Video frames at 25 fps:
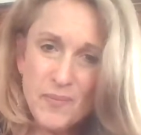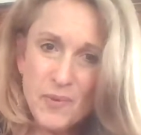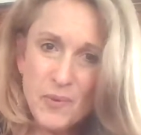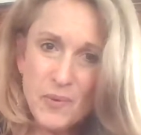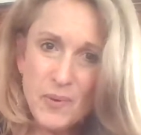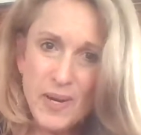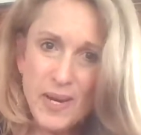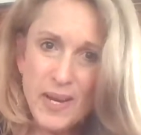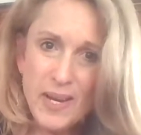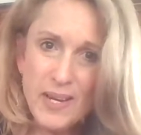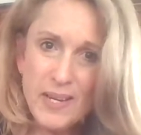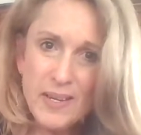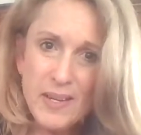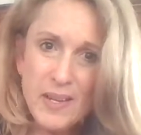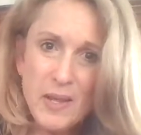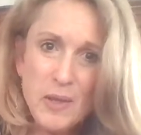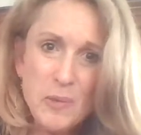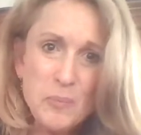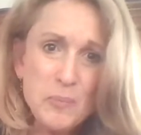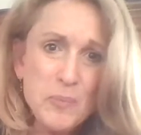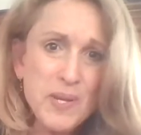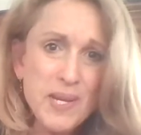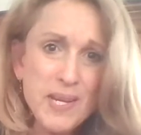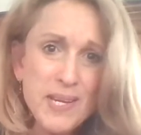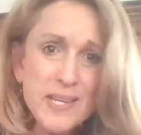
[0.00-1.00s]
right
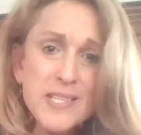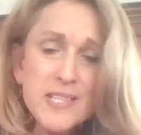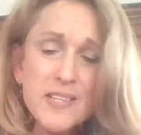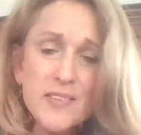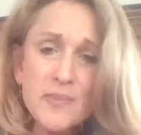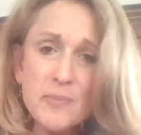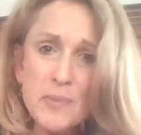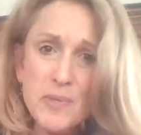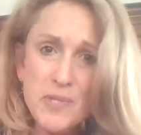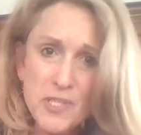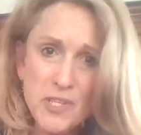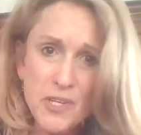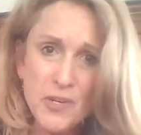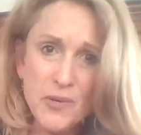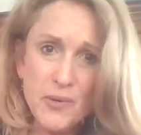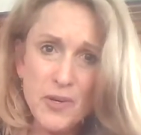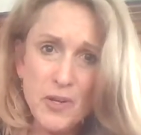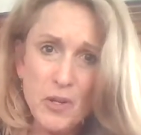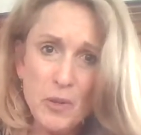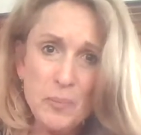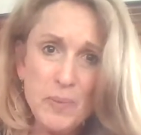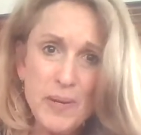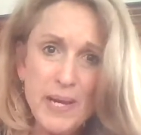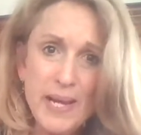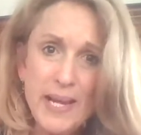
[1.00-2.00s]
piece of
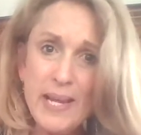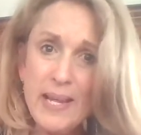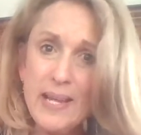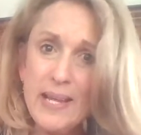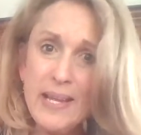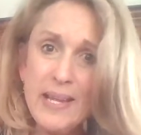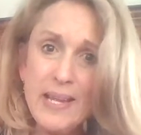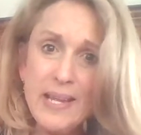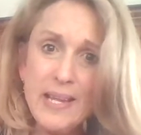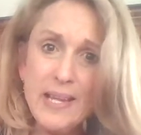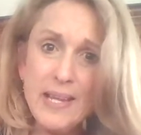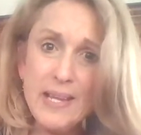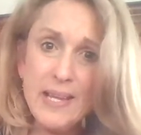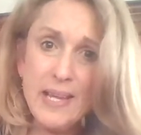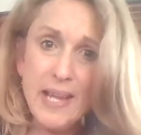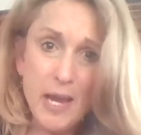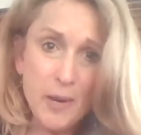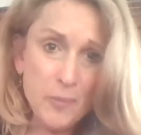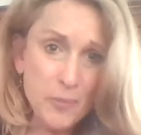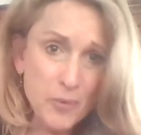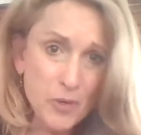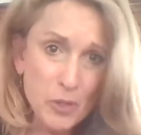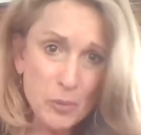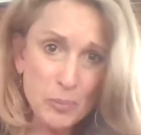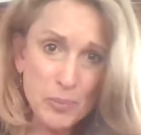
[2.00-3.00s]
material by
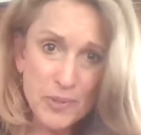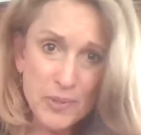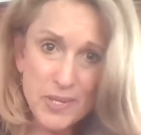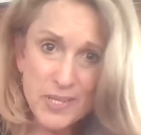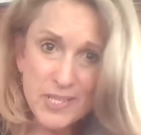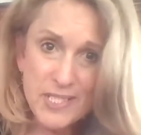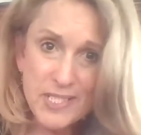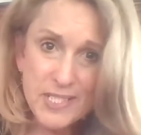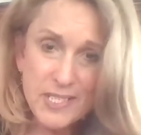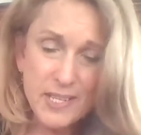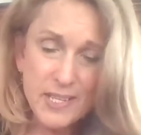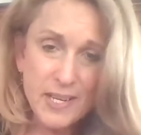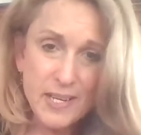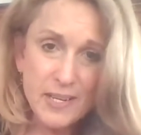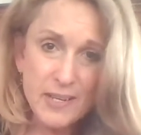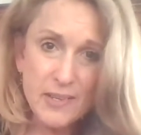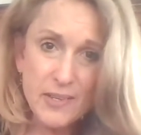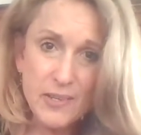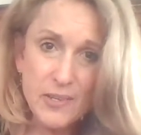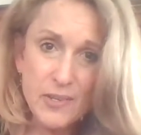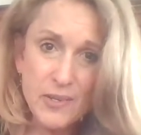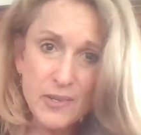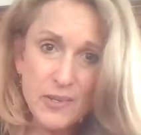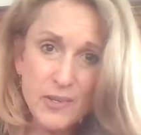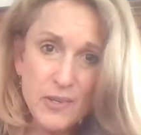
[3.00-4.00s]
Gabrielle
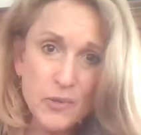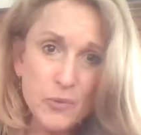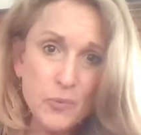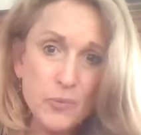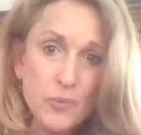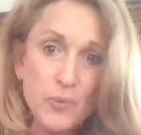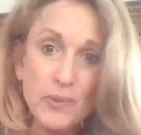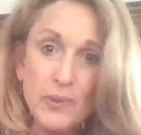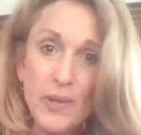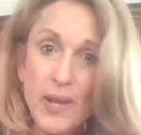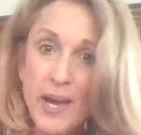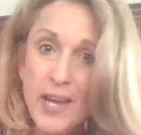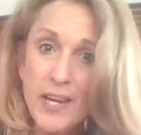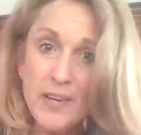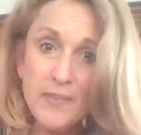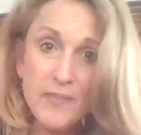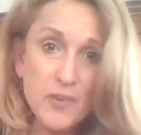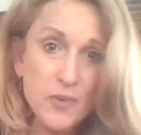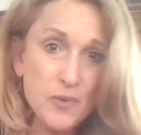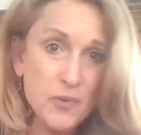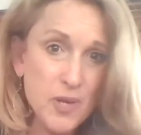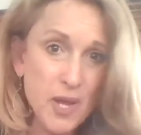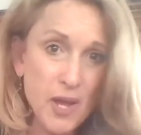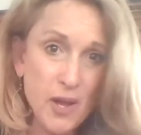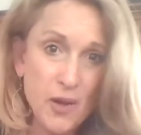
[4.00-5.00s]
Bernstein, who a lot of
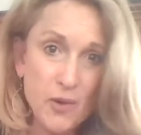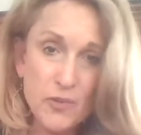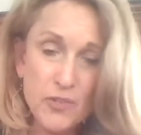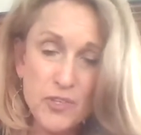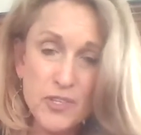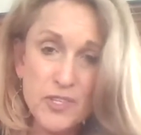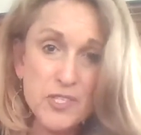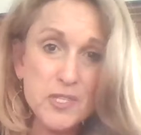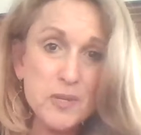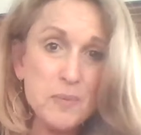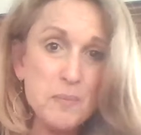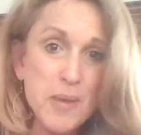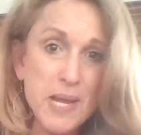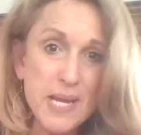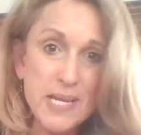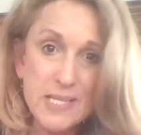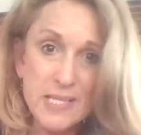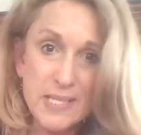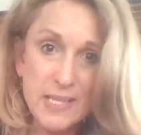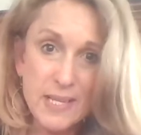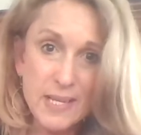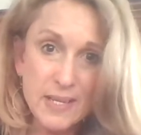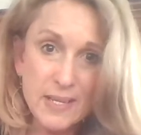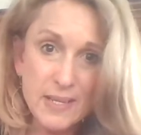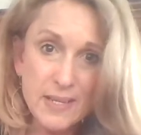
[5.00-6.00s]
you know, she's
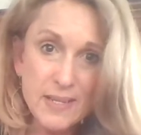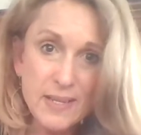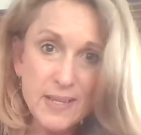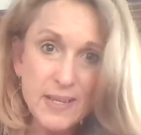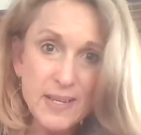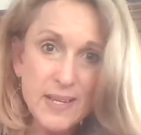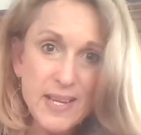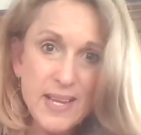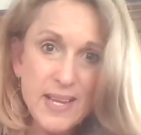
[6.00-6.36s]
amazing.